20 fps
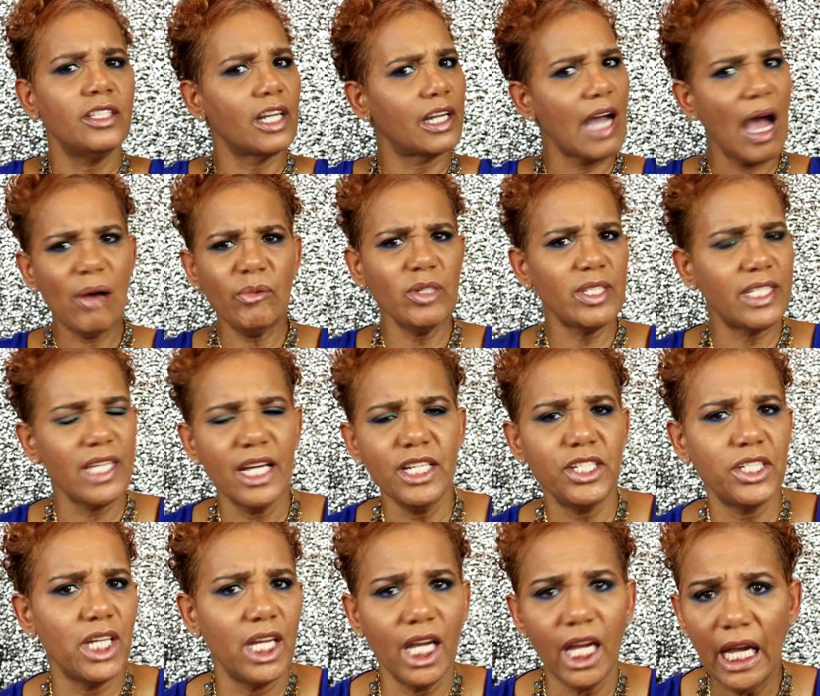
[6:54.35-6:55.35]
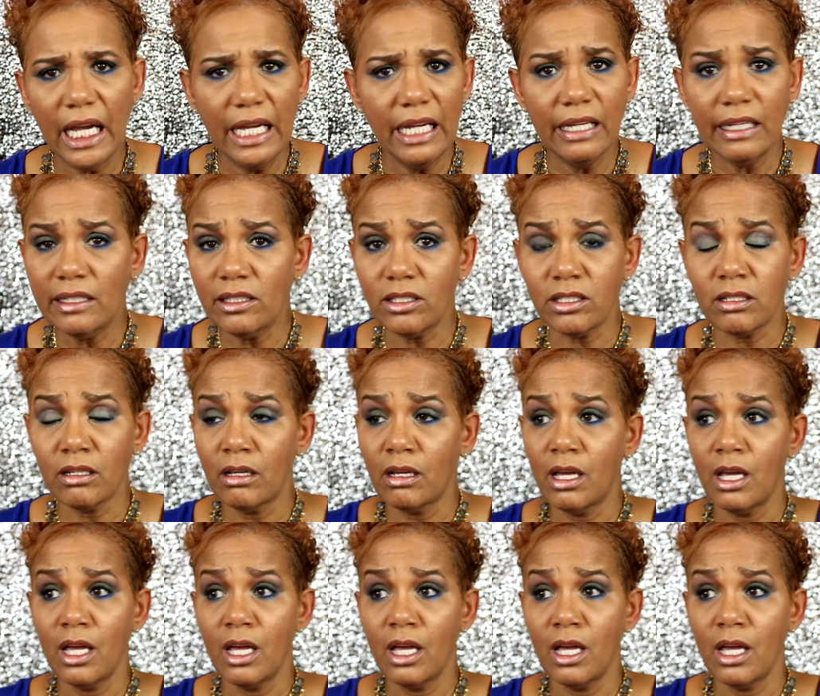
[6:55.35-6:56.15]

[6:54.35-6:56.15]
the conversation ends,